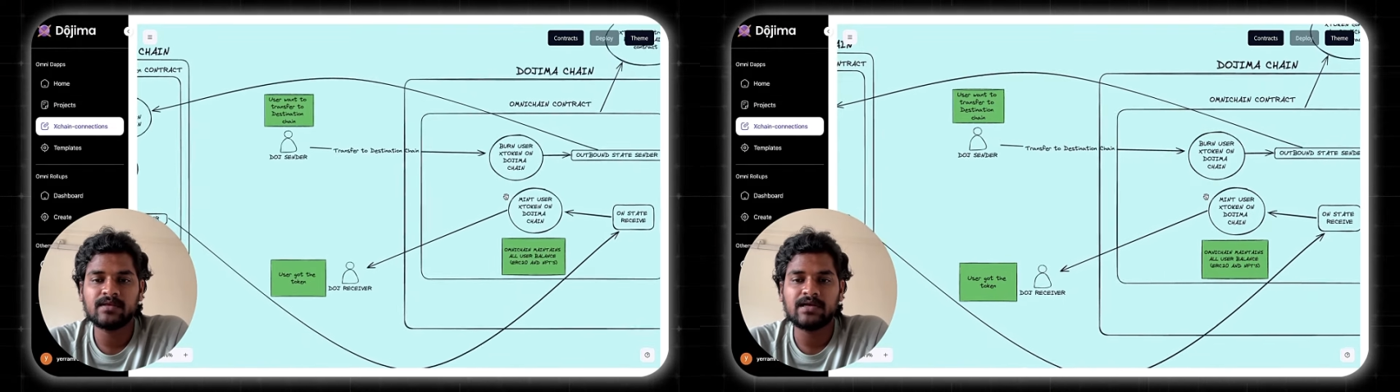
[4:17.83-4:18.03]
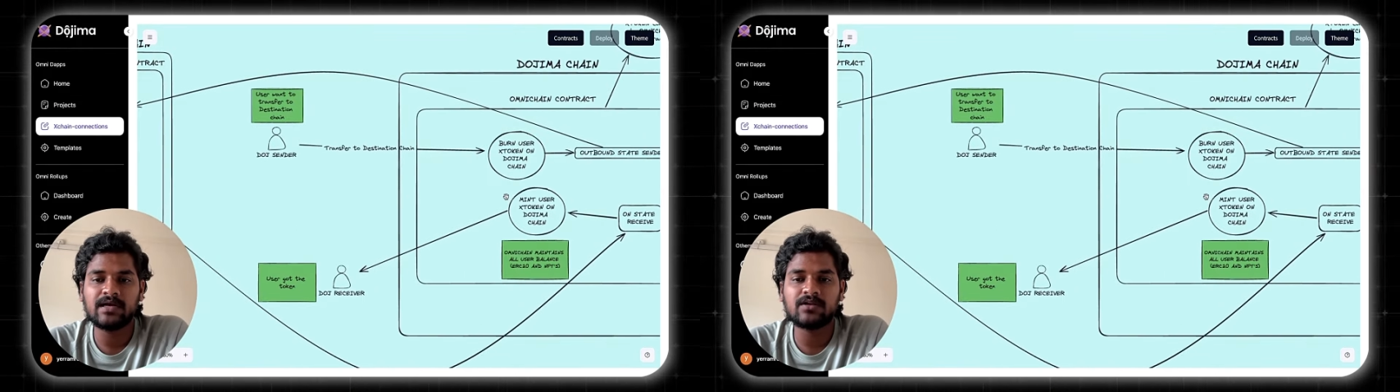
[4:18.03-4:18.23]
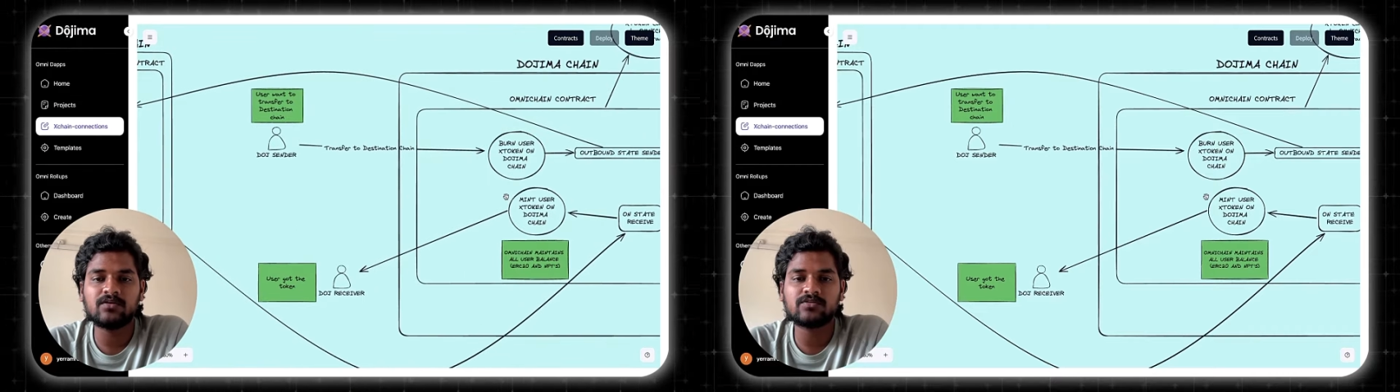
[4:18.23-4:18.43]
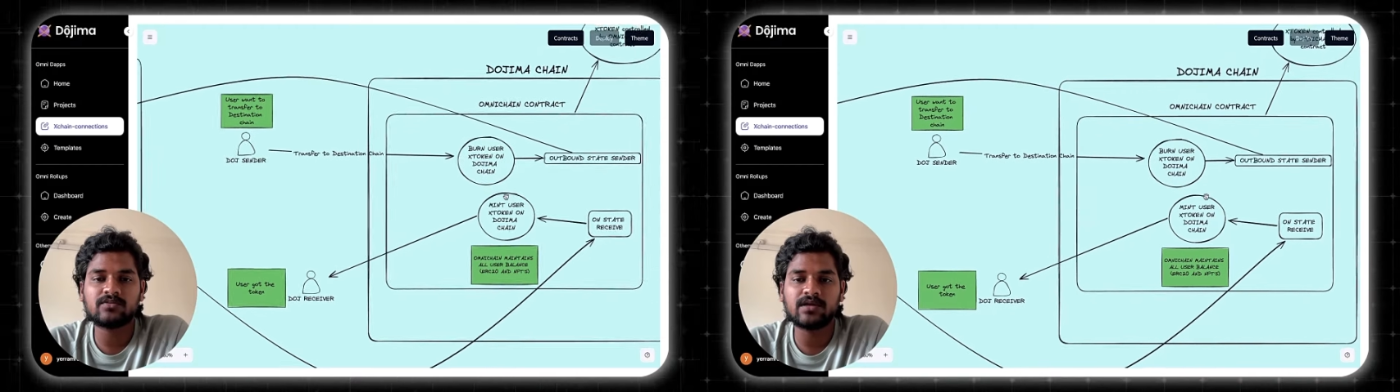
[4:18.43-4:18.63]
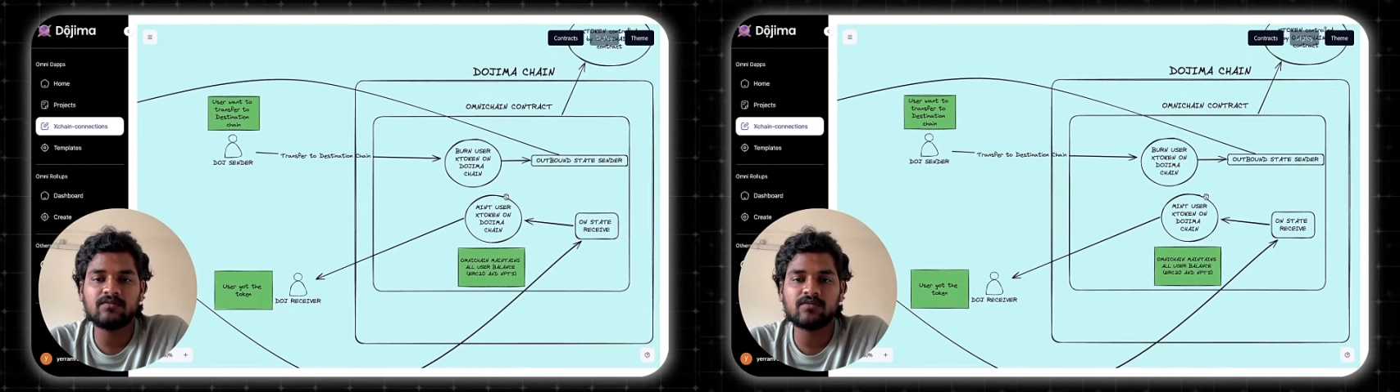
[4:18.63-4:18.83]

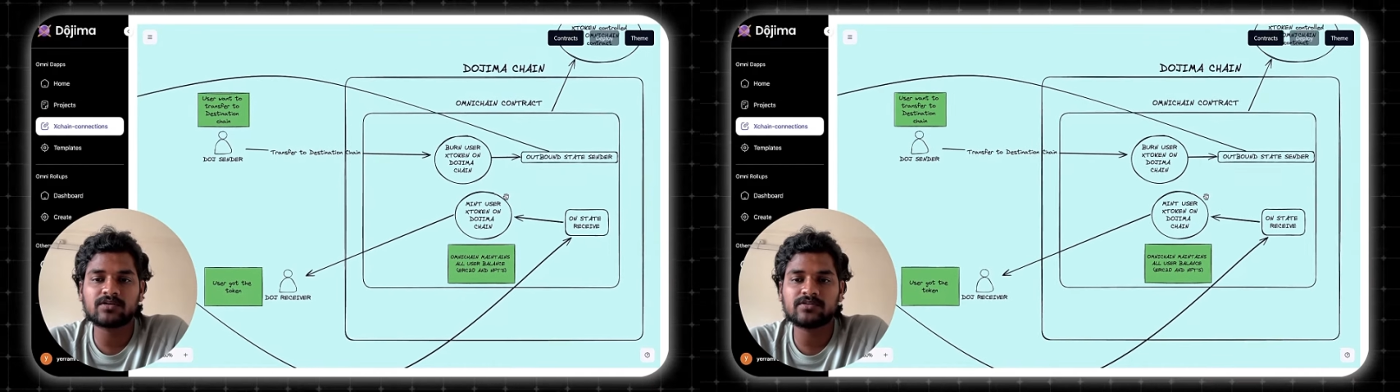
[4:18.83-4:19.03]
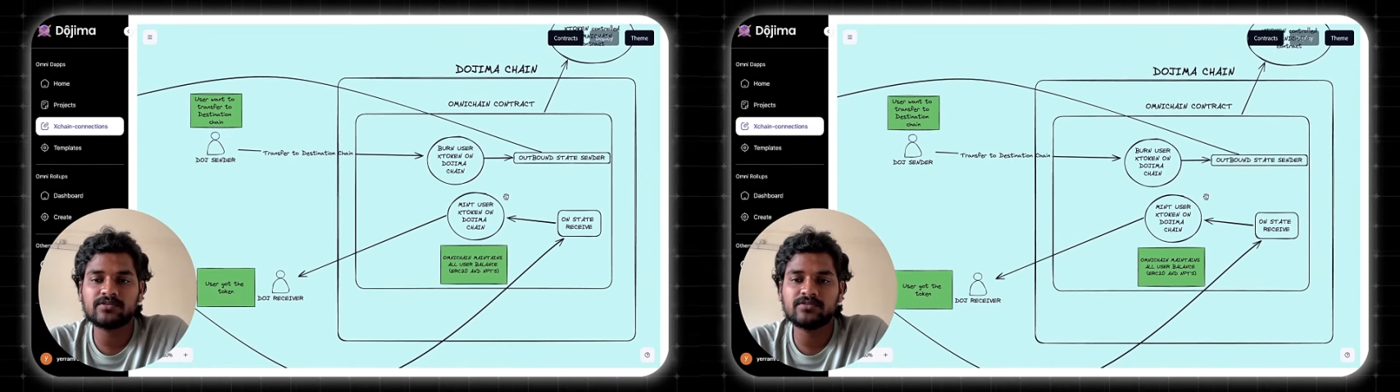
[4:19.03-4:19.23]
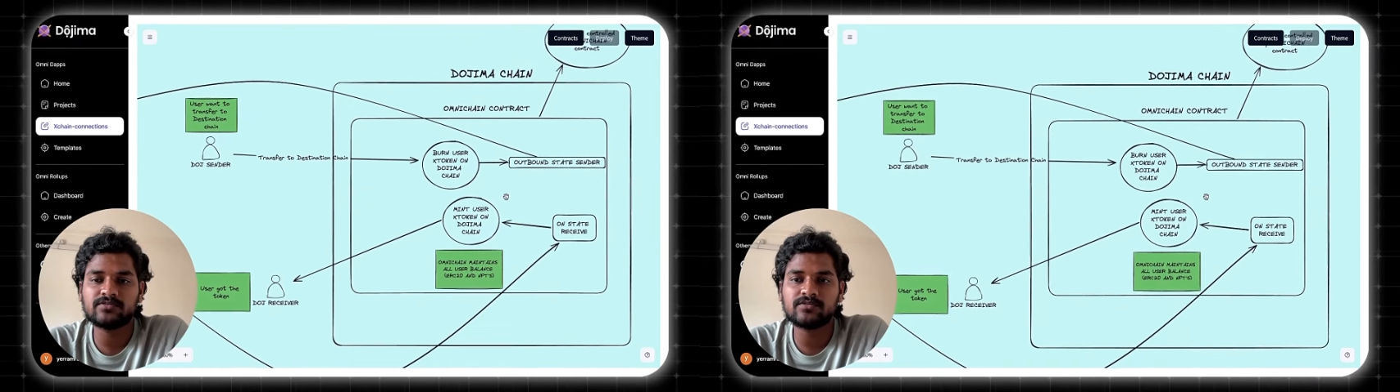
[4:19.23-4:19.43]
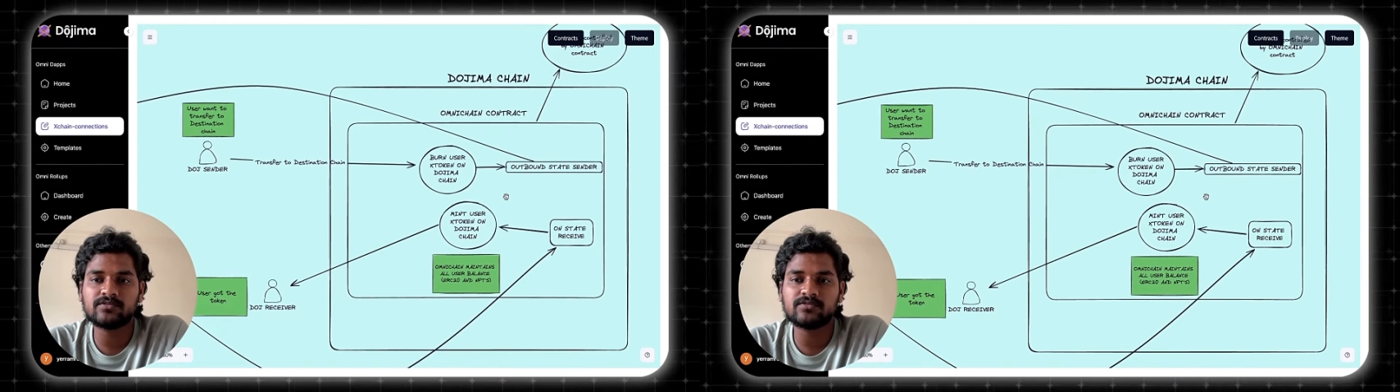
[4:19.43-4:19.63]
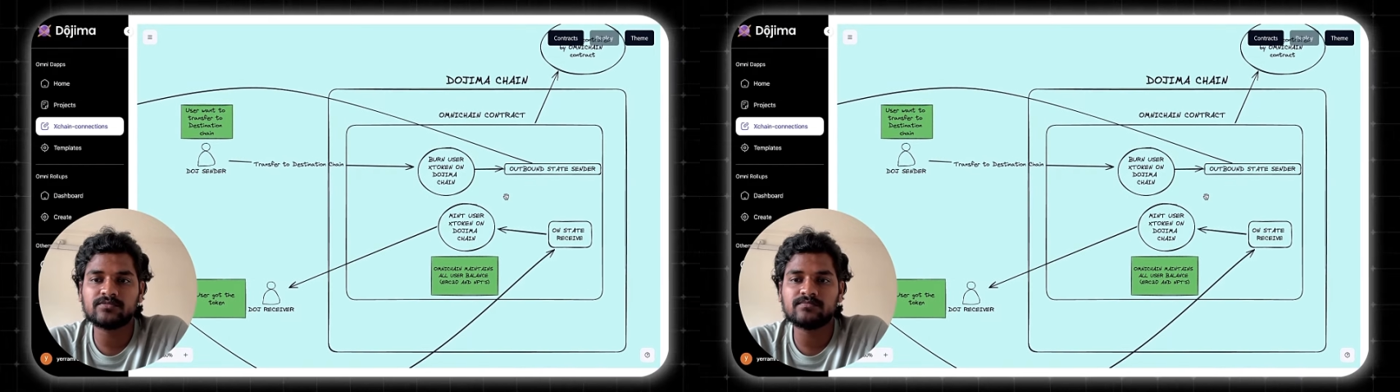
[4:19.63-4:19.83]
I'll walk you
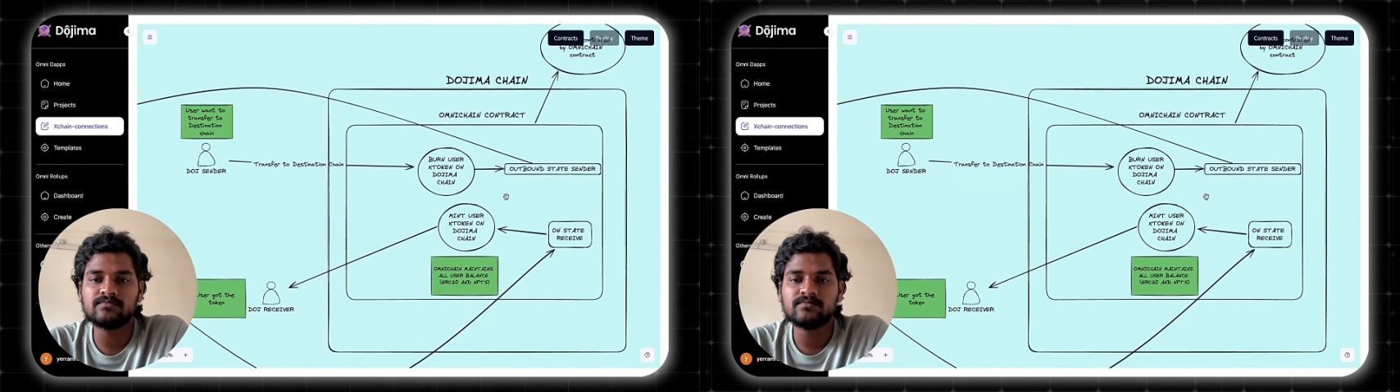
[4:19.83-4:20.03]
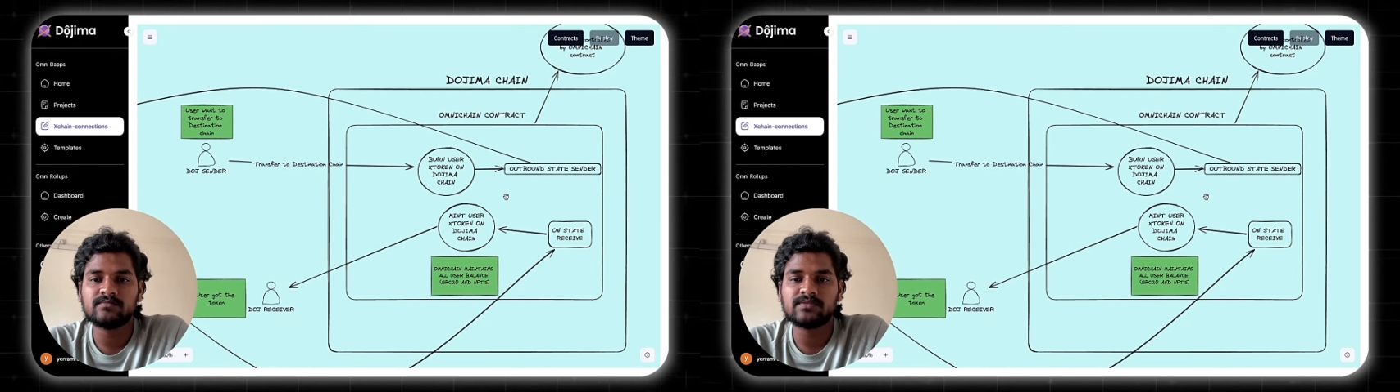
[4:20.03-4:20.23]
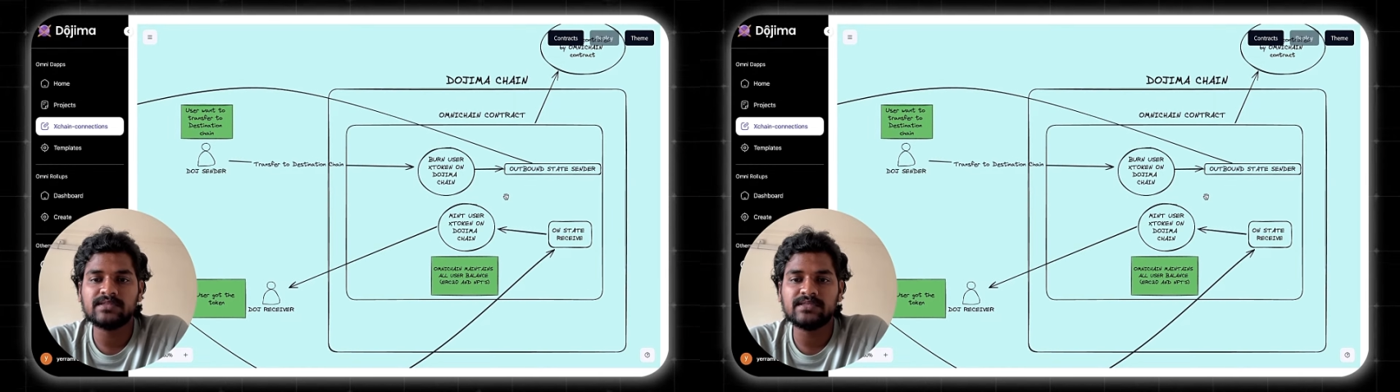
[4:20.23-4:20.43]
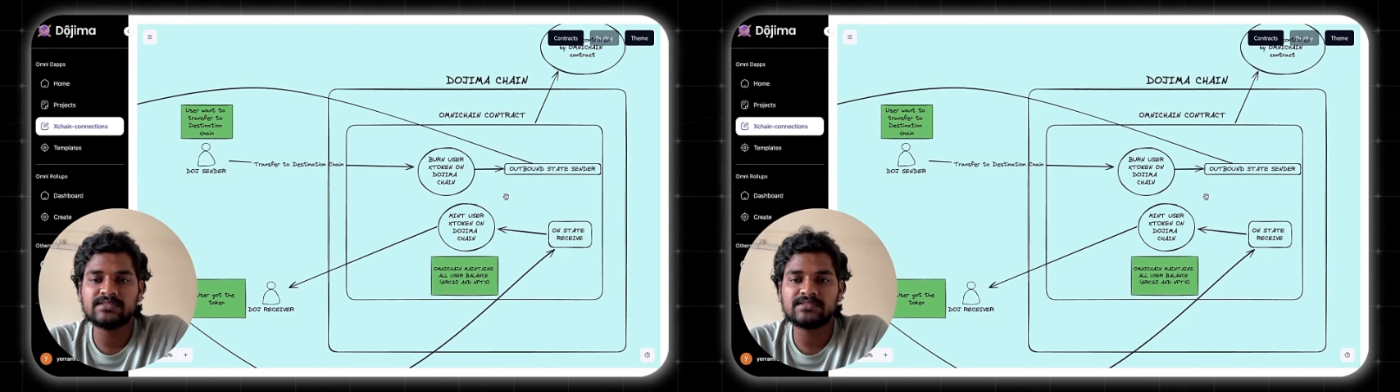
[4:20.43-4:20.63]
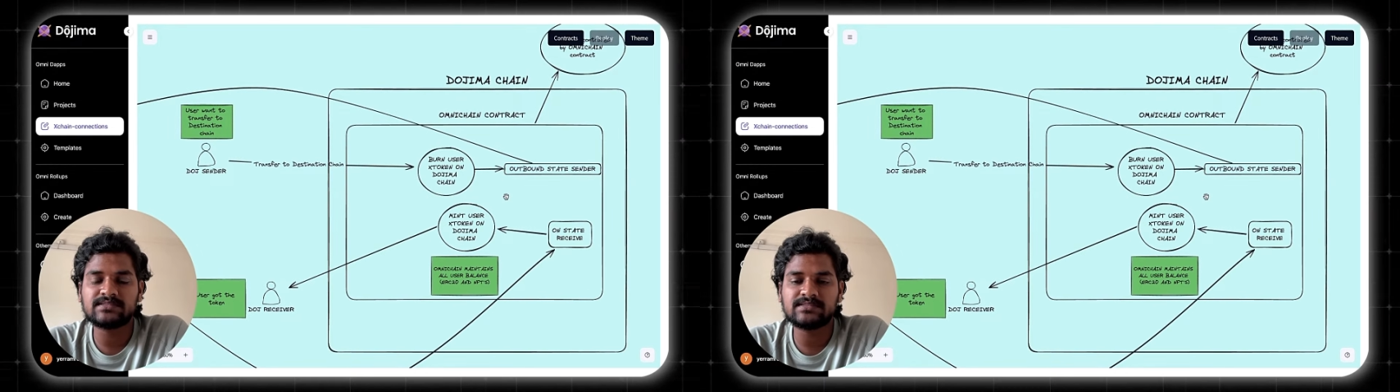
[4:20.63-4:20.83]
through
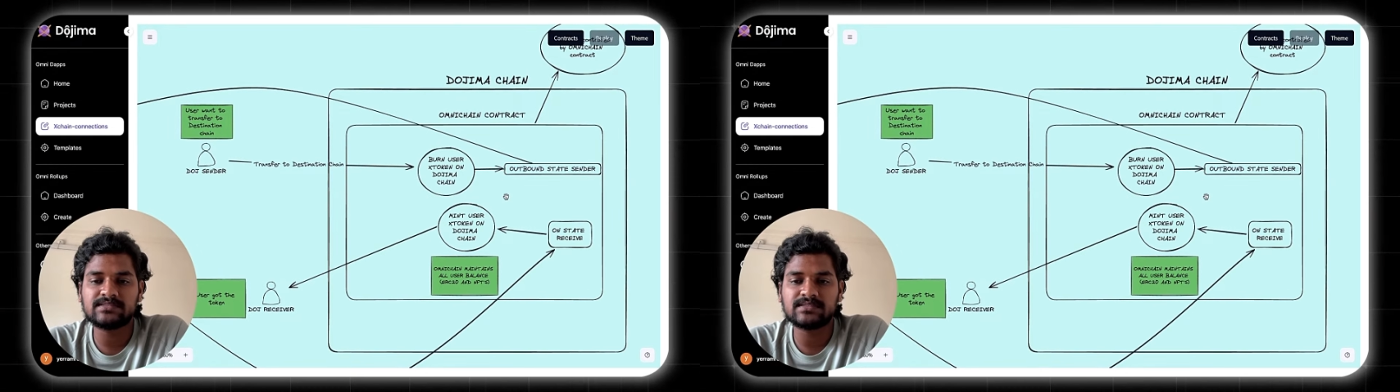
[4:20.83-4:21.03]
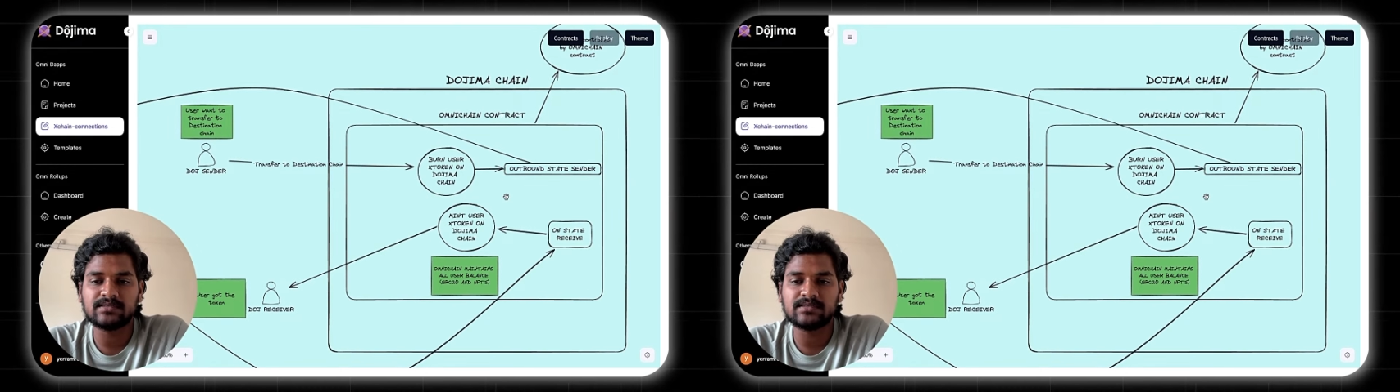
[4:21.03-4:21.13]
these